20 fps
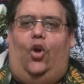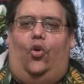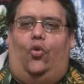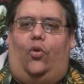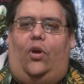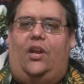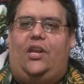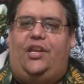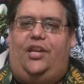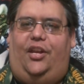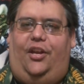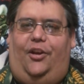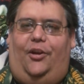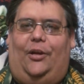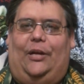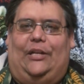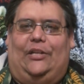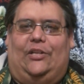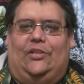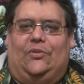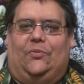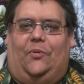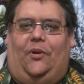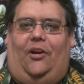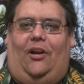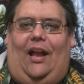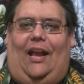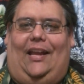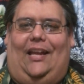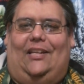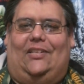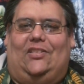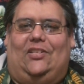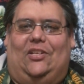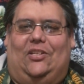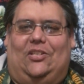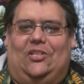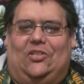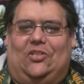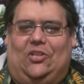right here is where I get
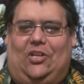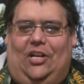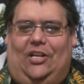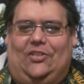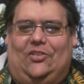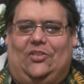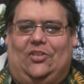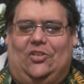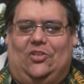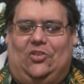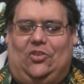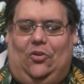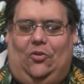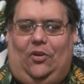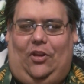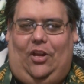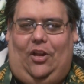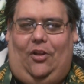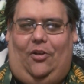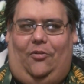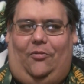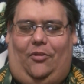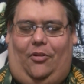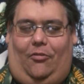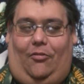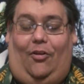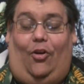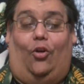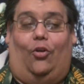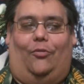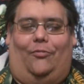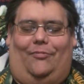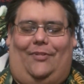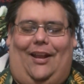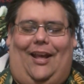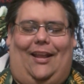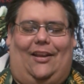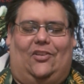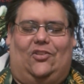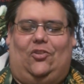to discuss a studio, or
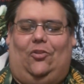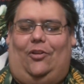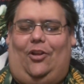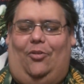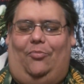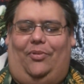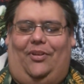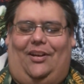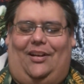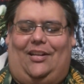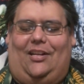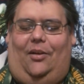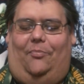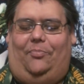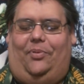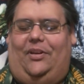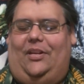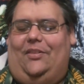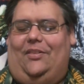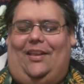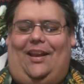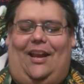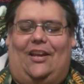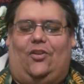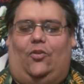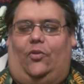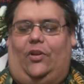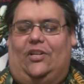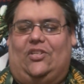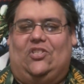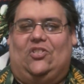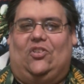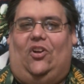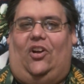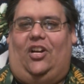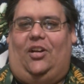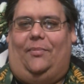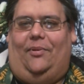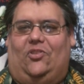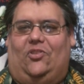not a studio, but a company that I don't get to
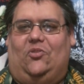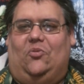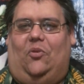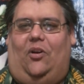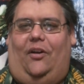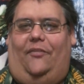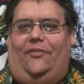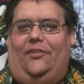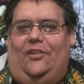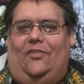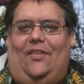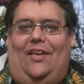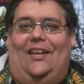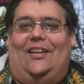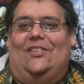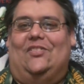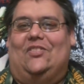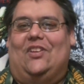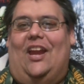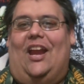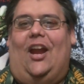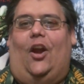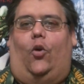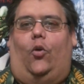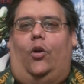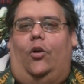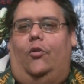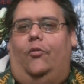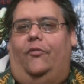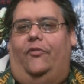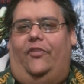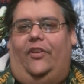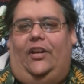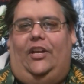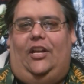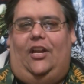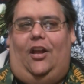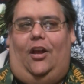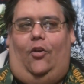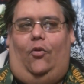talk too often, and that is Arrow
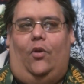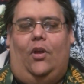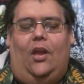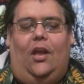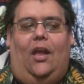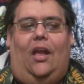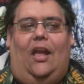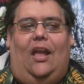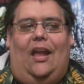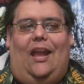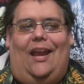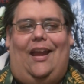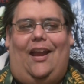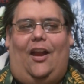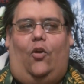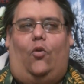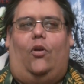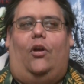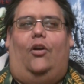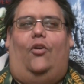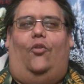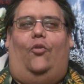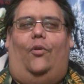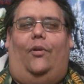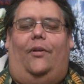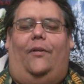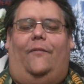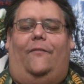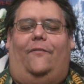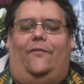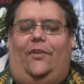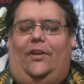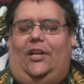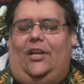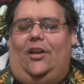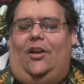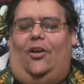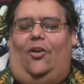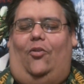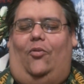Video. Arrow
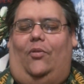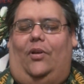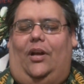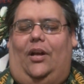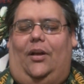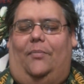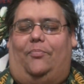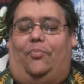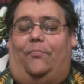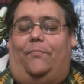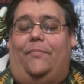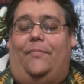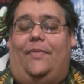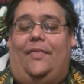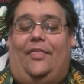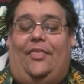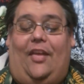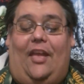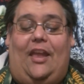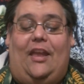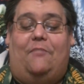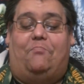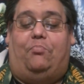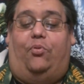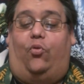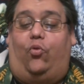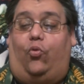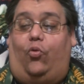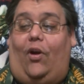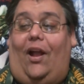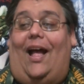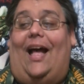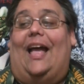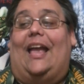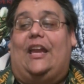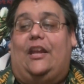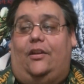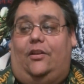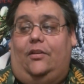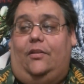Video, they
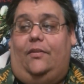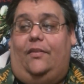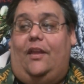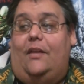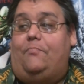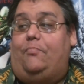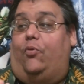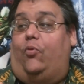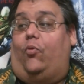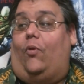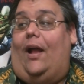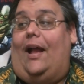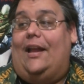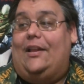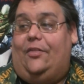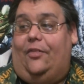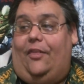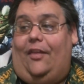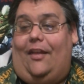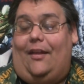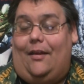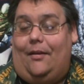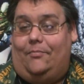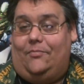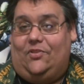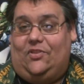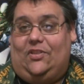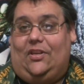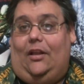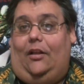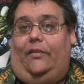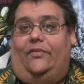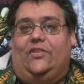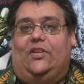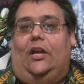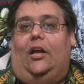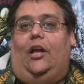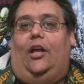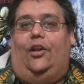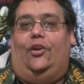pride themselves
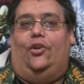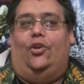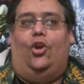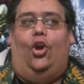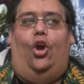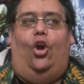on